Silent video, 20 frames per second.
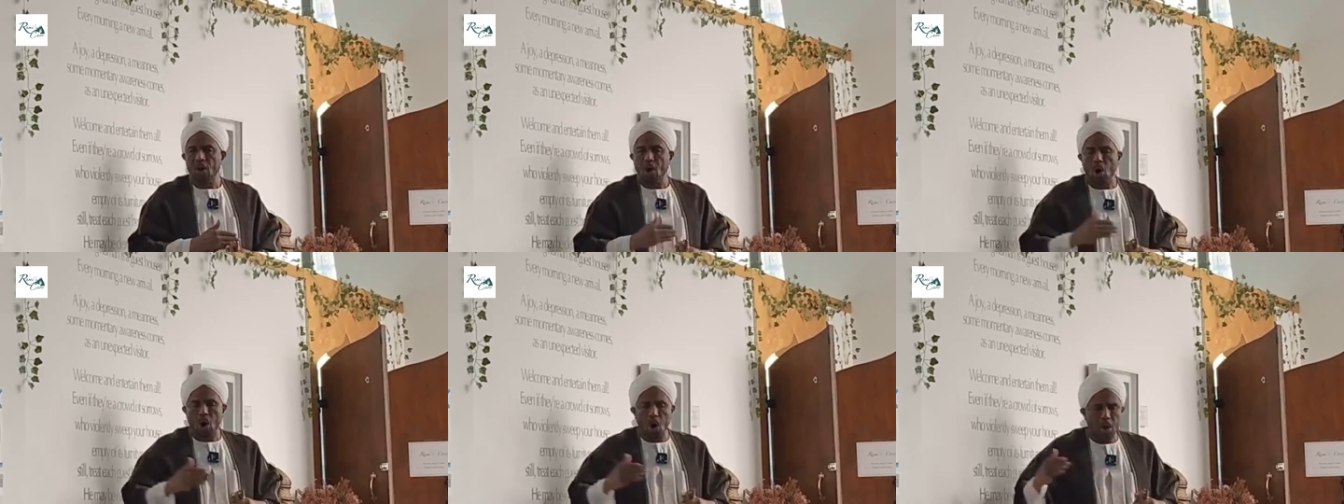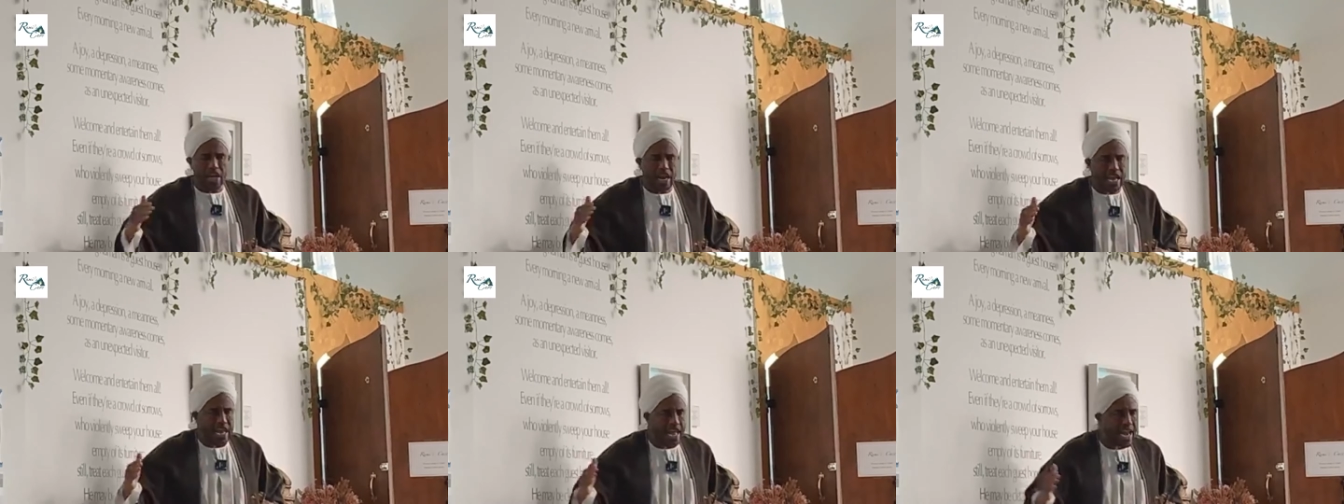
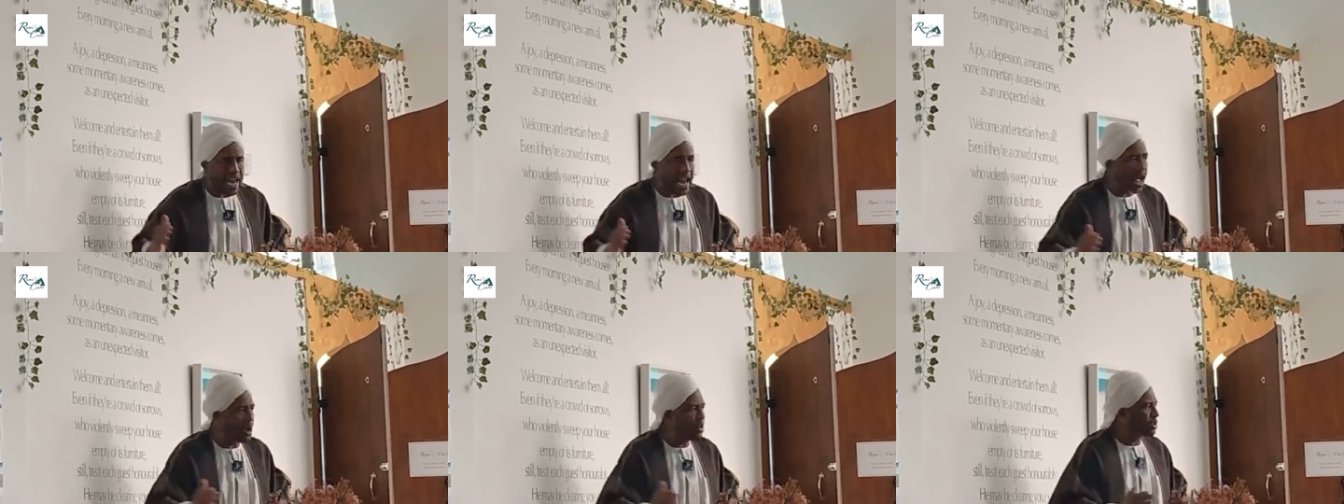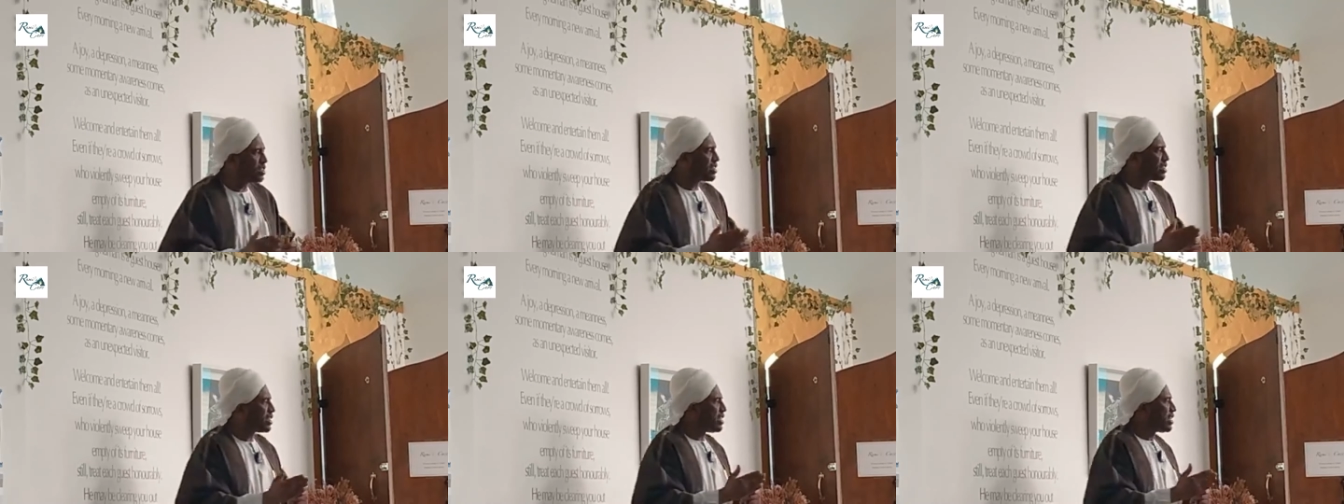All day
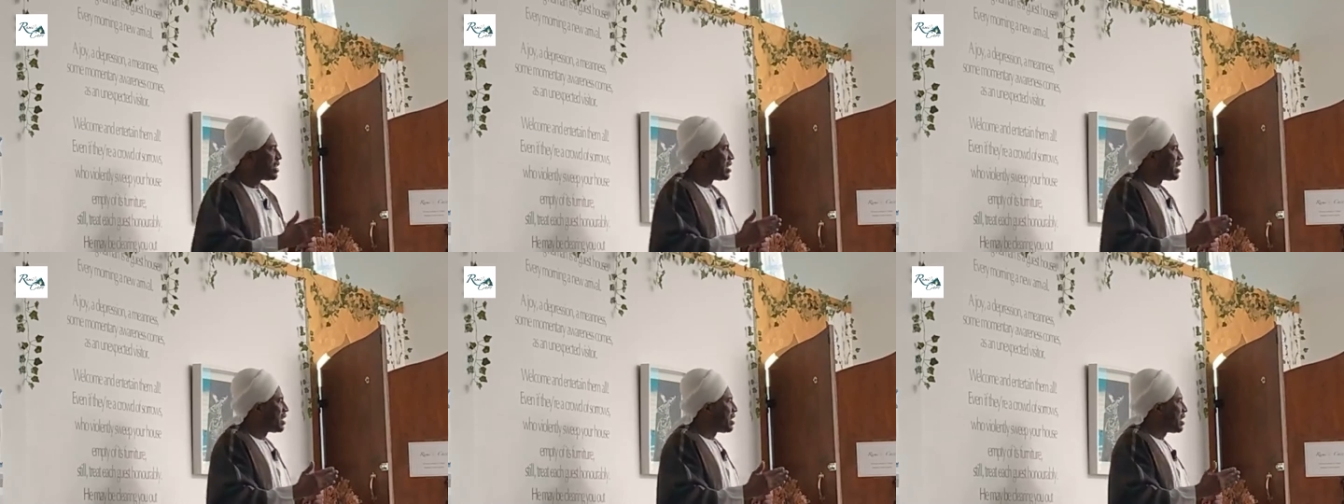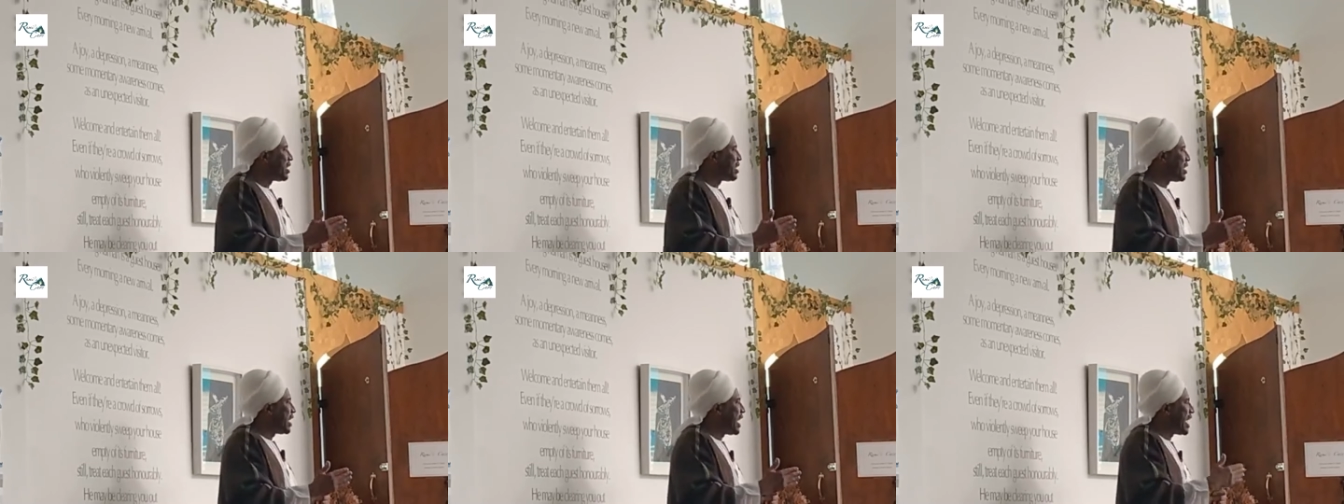around,
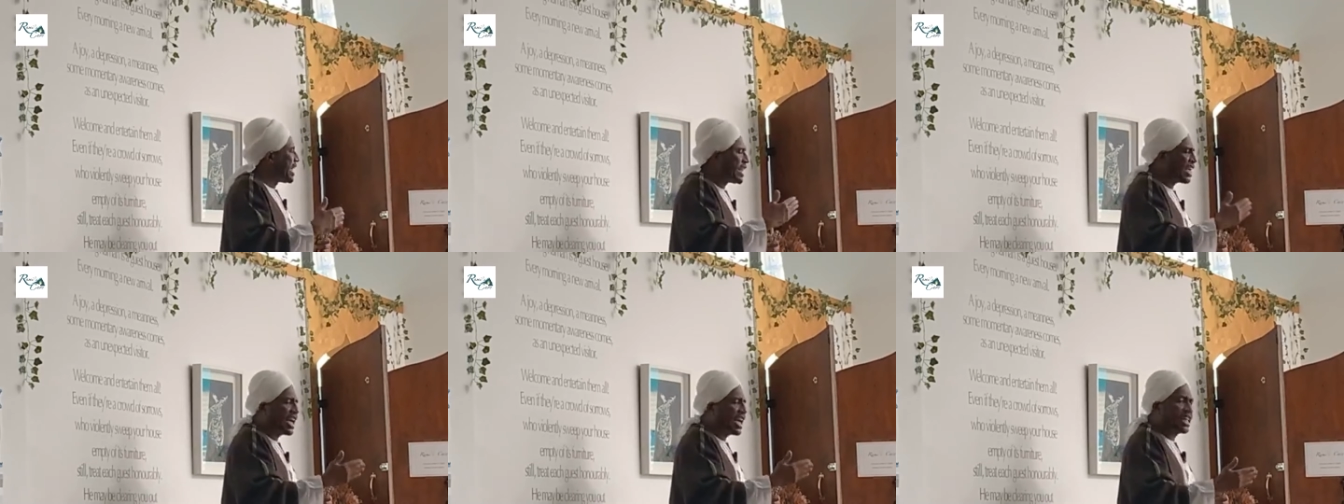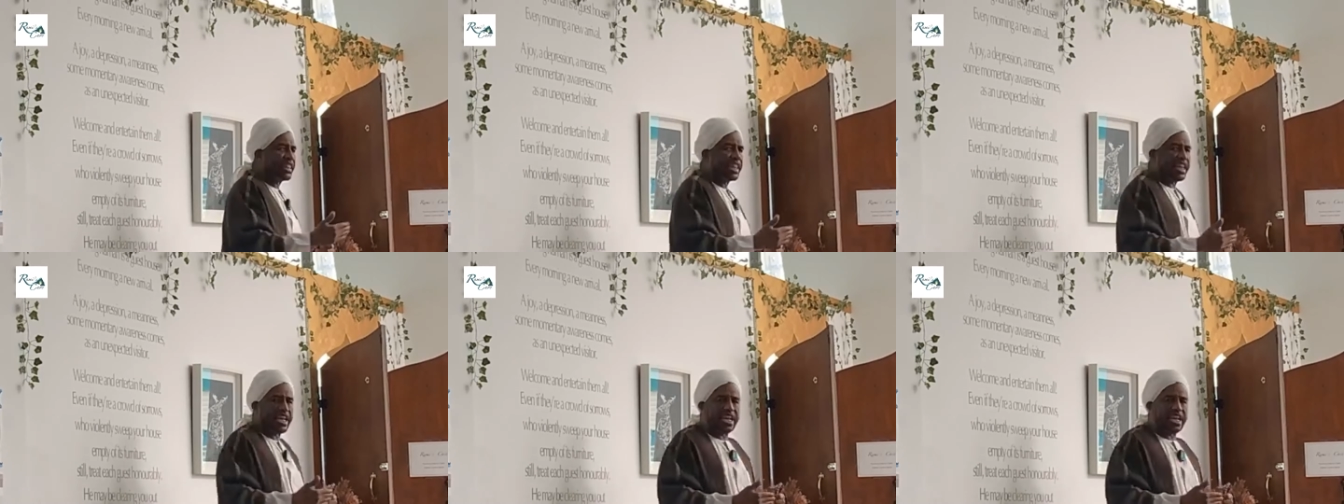eating and